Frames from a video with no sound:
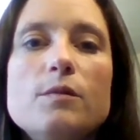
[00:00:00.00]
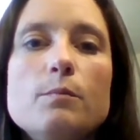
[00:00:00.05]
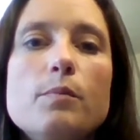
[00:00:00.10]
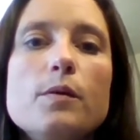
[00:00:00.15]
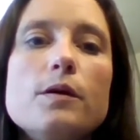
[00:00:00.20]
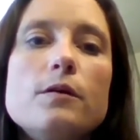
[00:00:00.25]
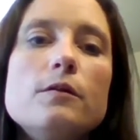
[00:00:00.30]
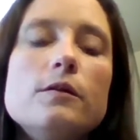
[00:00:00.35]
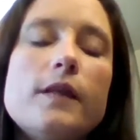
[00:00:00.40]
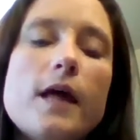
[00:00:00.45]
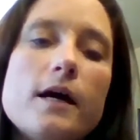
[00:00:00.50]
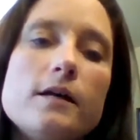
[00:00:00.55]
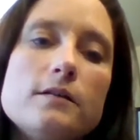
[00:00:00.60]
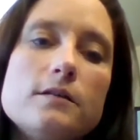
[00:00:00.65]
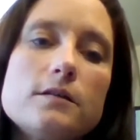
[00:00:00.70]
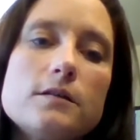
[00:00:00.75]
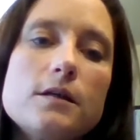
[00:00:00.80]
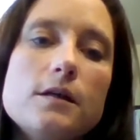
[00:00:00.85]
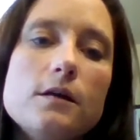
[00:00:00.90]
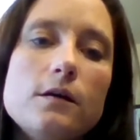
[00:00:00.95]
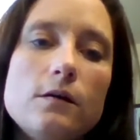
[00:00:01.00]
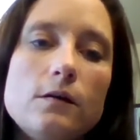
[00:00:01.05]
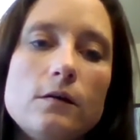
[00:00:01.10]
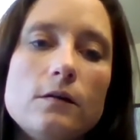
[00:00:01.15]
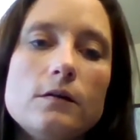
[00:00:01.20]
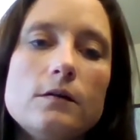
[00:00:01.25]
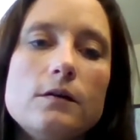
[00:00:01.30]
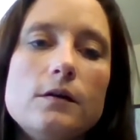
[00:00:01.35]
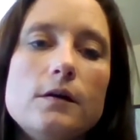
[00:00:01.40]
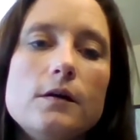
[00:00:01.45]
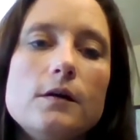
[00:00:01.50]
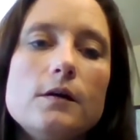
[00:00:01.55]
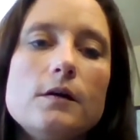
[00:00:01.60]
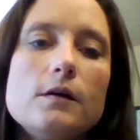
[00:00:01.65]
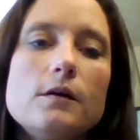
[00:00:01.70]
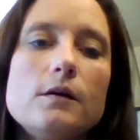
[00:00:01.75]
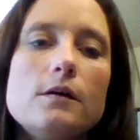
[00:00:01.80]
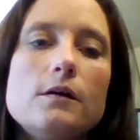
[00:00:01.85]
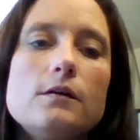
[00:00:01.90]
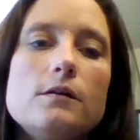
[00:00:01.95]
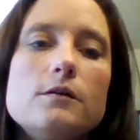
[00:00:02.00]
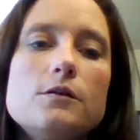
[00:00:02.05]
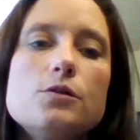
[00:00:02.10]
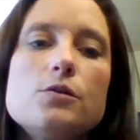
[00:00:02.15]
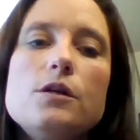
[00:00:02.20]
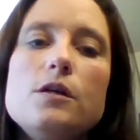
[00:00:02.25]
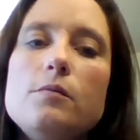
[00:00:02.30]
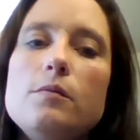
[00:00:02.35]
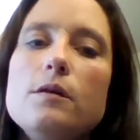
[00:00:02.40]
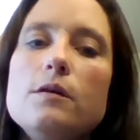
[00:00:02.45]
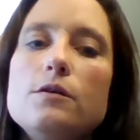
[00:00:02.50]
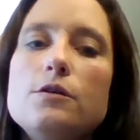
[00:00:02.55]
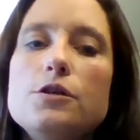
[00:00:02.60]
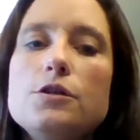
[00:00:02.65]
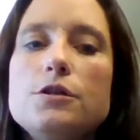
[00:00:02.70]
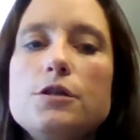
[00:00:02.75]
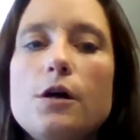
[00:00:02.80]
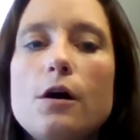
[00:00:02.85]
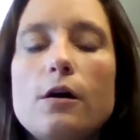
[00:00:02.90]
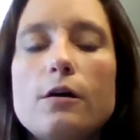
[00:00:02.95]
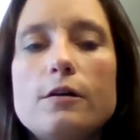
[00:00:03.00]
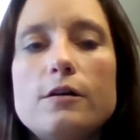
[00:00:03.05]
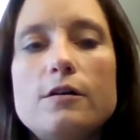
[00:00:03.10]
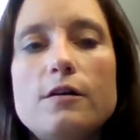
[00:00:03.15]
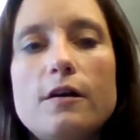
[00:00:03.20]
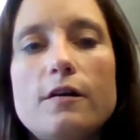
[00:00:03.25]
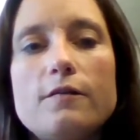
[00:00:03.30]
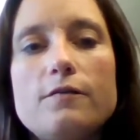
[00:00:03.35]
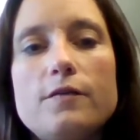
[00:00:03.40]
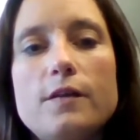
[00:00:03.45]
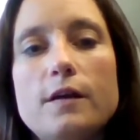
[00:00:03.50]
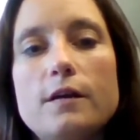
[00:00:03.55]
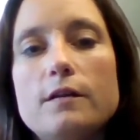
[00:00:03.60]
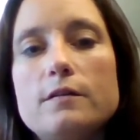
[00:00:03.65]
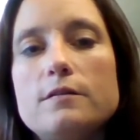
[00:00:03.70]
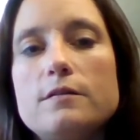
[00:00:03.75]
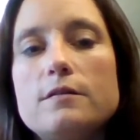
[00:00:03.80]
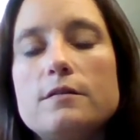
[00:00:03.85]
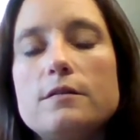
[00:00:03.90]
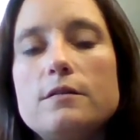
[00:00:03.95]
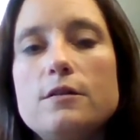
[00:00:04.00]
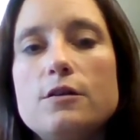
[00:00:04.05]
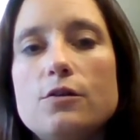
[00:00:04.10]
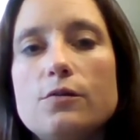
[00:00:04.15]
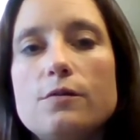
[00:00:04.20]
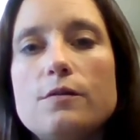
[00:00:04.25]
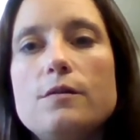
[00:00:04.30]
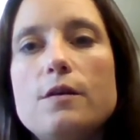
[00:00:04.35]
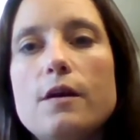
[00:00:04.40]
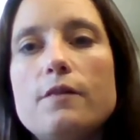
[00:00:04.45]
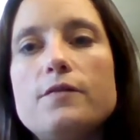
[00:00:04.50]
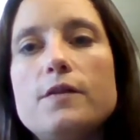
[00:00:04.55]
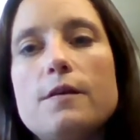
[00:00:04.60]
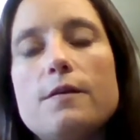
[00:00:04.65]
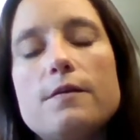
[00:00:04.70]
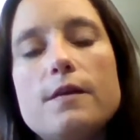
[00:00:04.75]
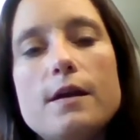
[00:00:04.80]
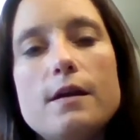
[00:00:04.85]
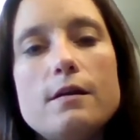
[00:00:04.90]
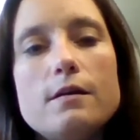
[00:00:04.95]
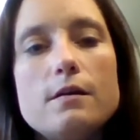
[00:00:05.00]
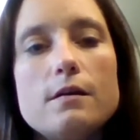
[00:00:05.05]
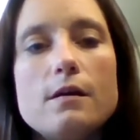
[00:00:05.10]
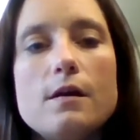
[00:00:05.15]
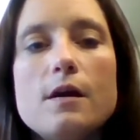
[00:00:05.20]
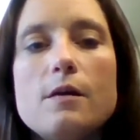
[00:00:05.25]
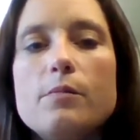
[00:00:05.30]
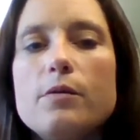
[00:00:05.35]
build that skill. So keeping it just hard enough that it's, you know, you have to think,